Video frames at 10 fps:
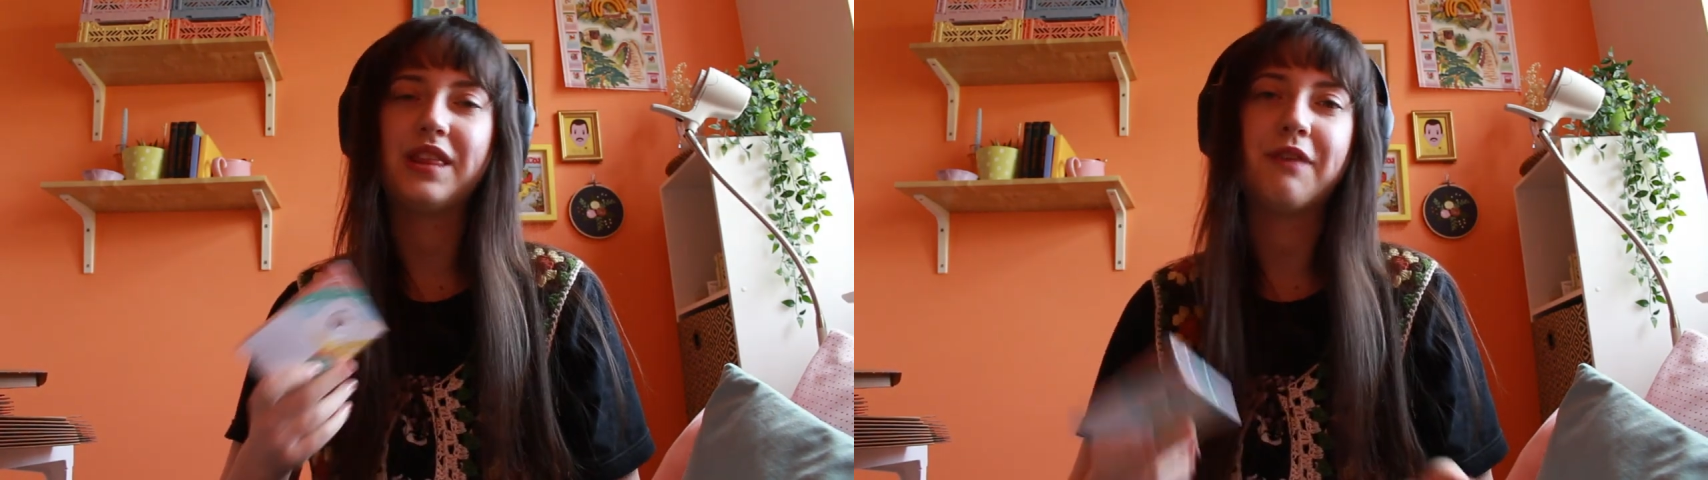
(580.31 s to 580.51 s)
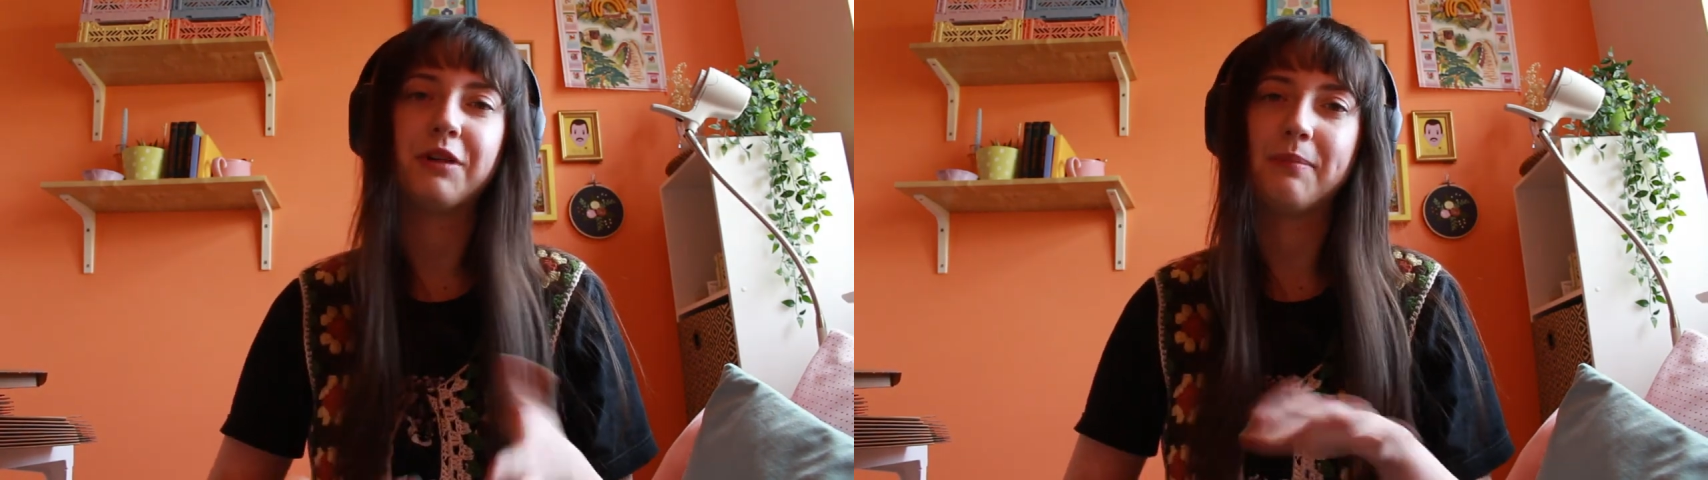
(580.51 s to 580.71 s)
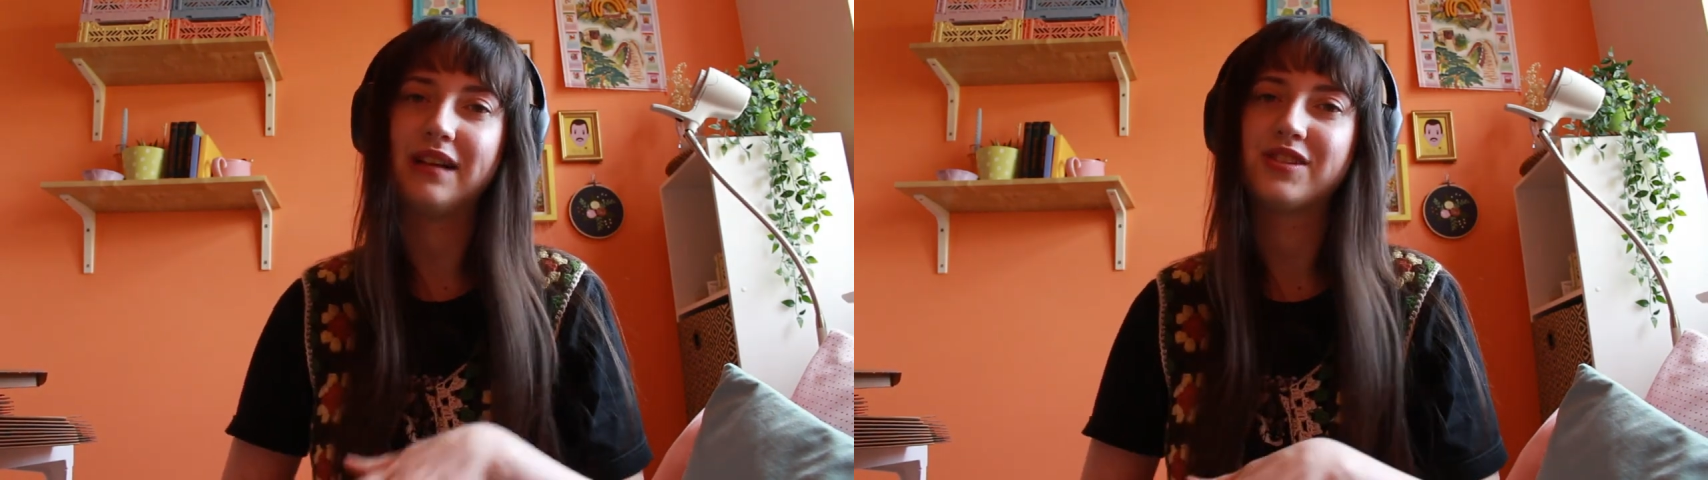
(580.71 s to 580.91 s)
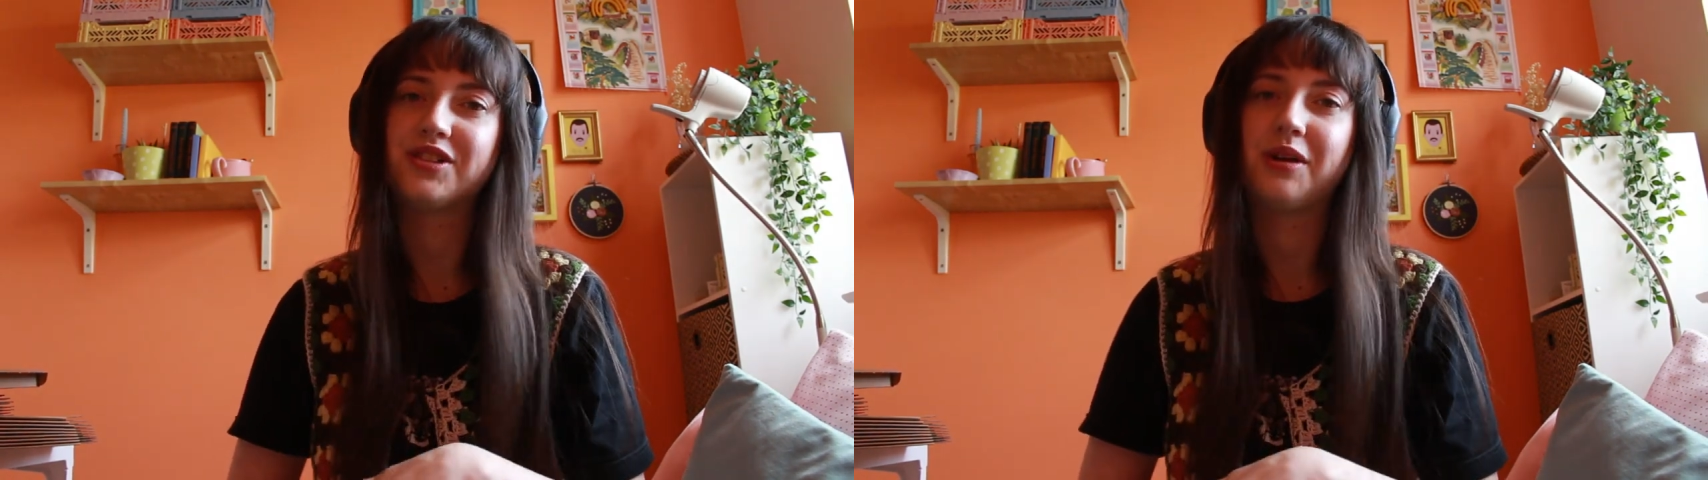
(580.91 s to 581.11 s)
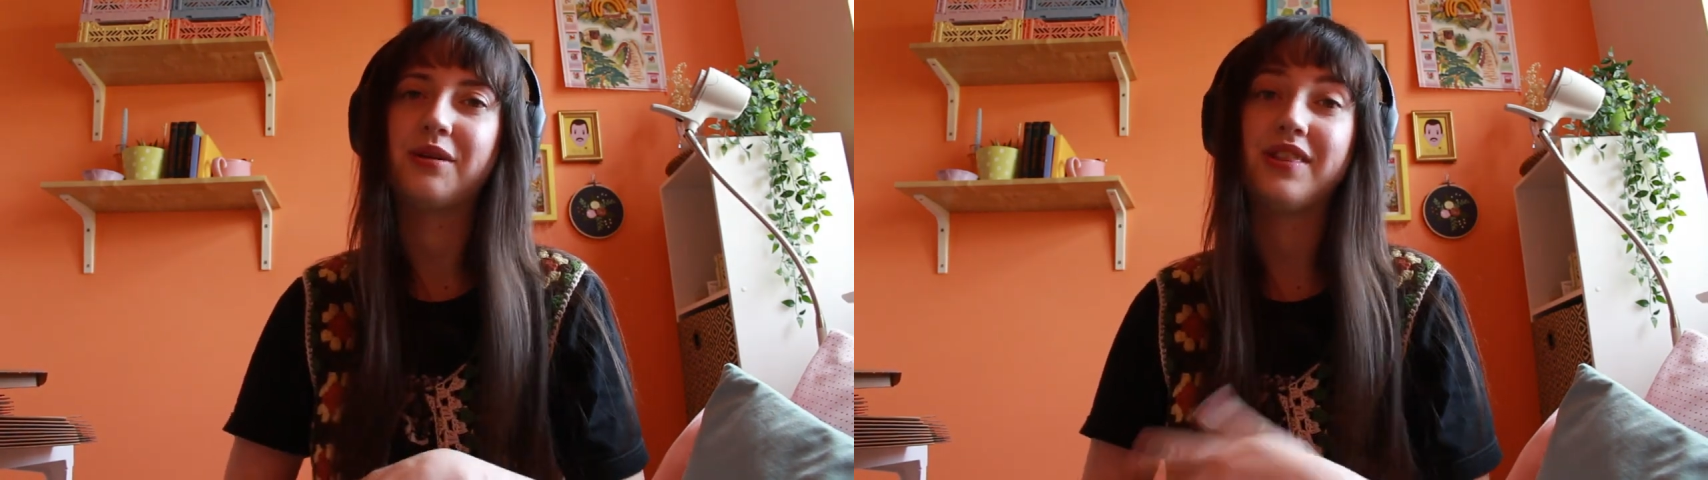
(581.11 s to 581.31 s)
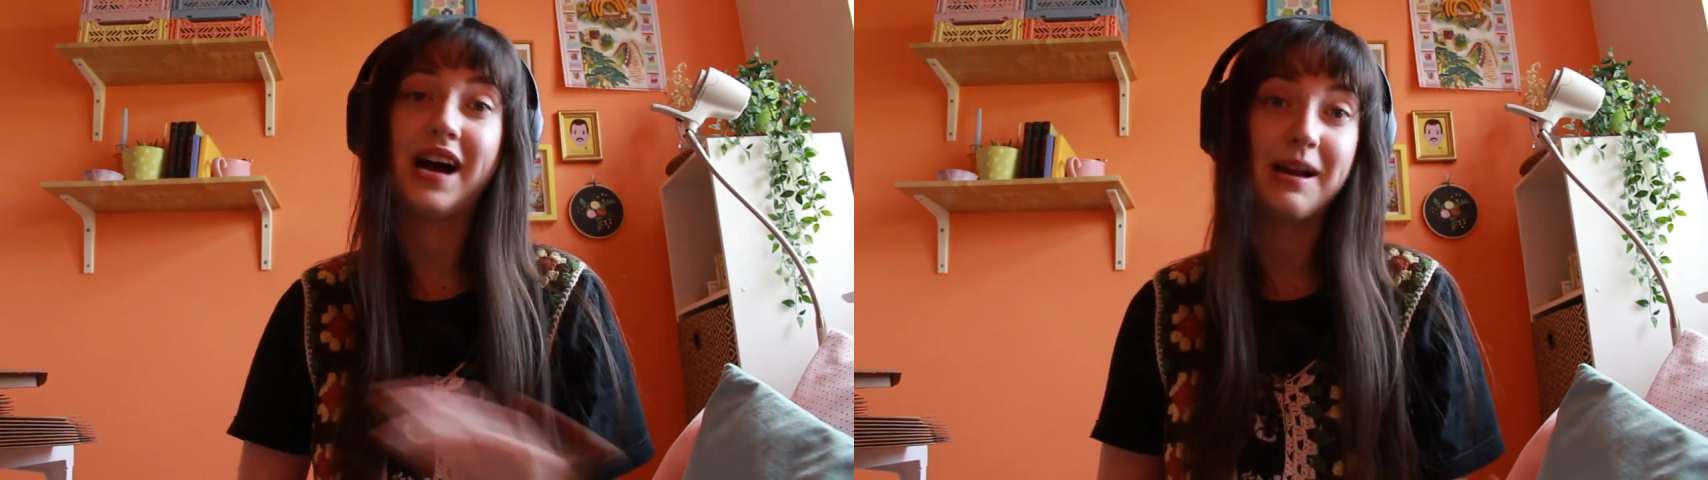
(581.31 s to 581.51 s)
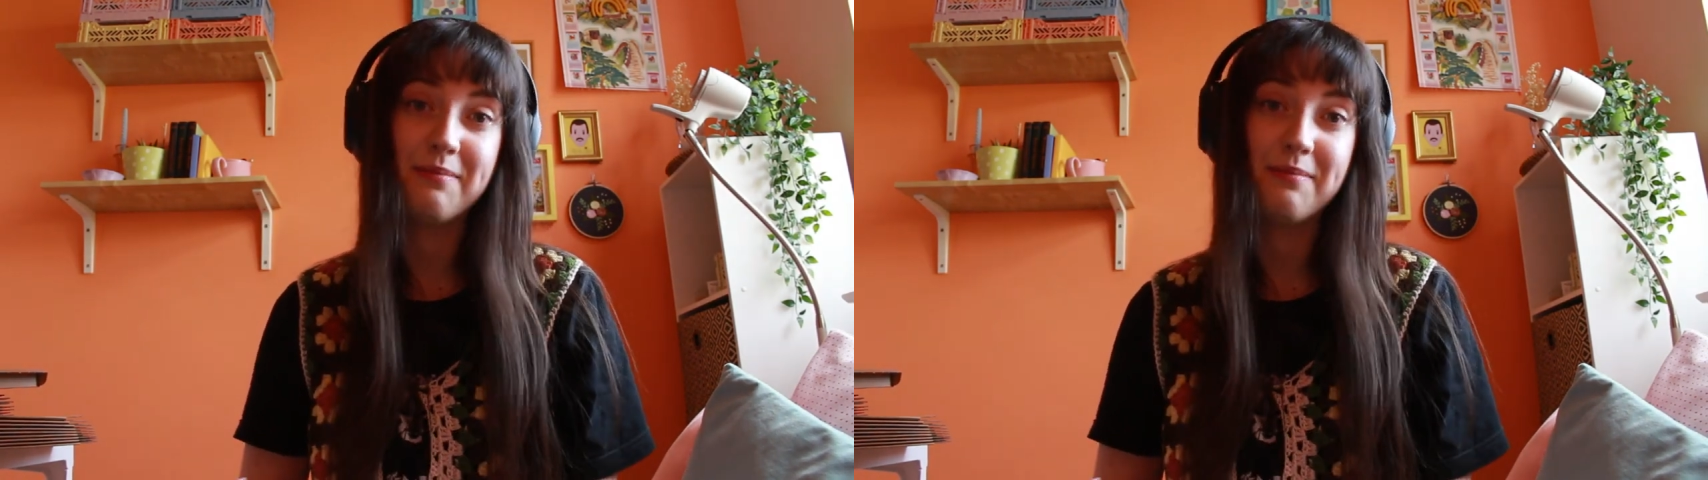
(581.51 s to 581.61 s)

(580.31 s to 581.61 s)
with every milestone that